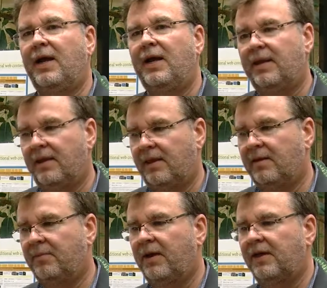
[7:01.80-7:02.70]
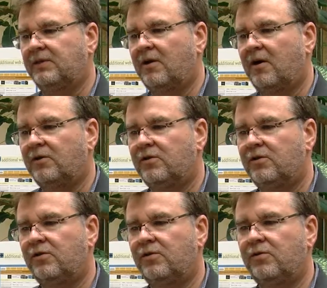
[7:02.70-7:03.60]
and the plans are
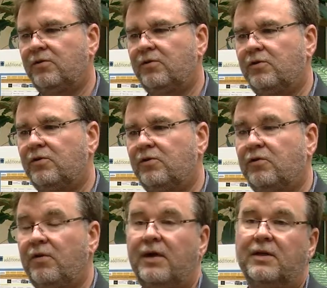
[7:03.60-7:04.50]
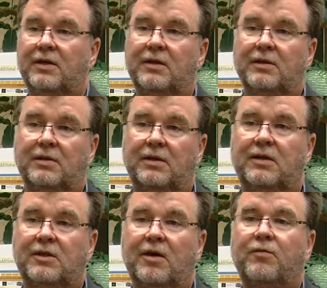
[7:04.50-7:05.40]
to create a
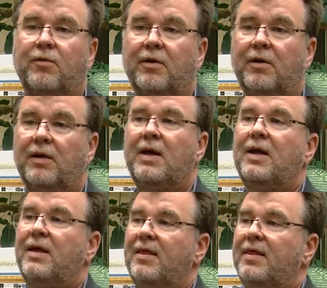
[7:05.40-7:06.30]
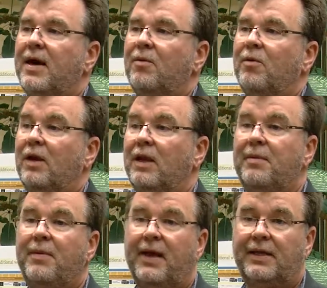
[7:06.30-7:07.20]
software that will
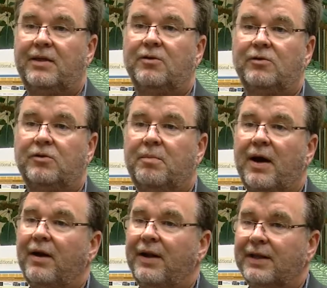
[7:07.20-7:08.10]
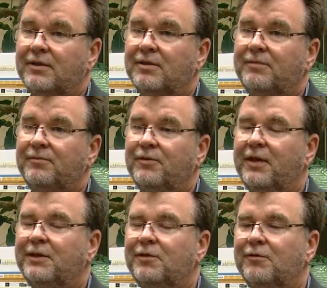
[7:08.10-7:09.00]
eliminate those bottlenecks. So
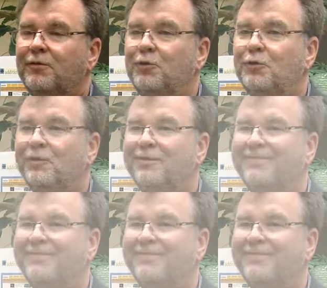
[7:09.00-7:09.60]
that's the future.